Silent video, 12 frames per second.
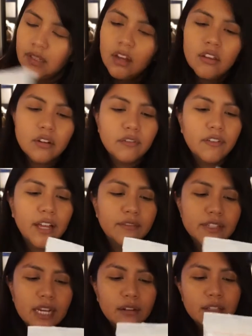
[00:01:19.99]
Oh, there are
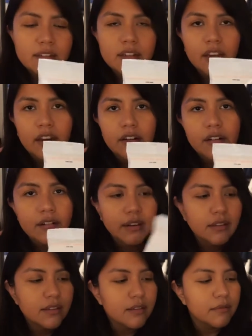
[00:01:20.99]
five towelettes in here. All
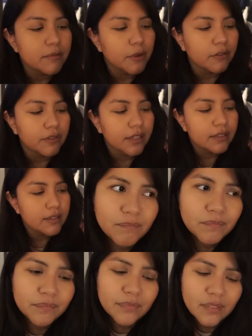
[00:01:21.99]
right, that seems perfect.
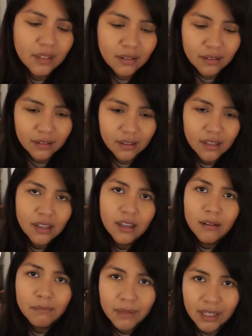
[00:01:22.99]

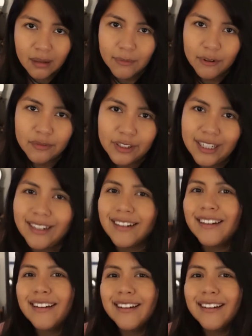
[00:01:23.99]
My camera overheated.